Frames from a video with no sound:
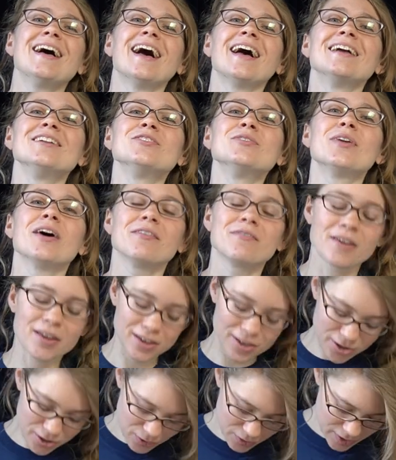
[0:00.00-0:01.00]
I do have
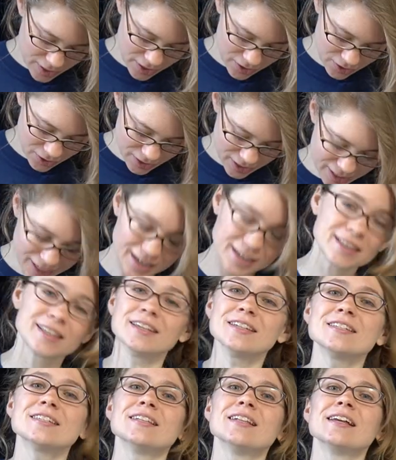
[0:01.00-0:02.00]
cute t-shirts like
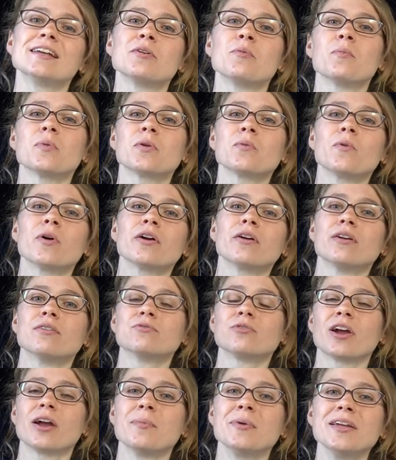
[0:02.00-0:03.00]
this, like Beware
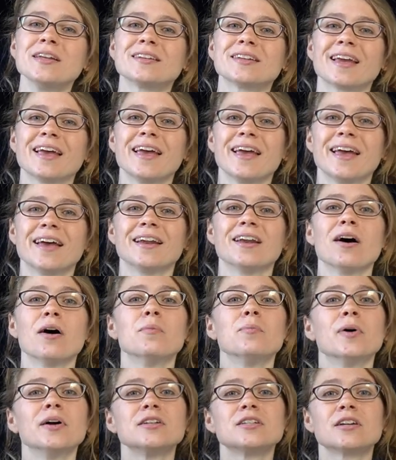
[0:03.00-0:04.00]
of Rabbit, and
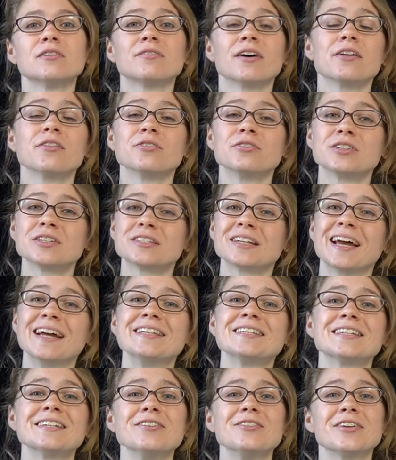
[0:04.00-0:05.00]
a bunch of other
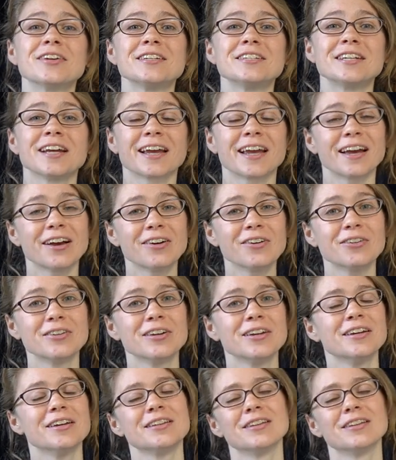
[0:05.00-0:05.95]
designs that you can check out.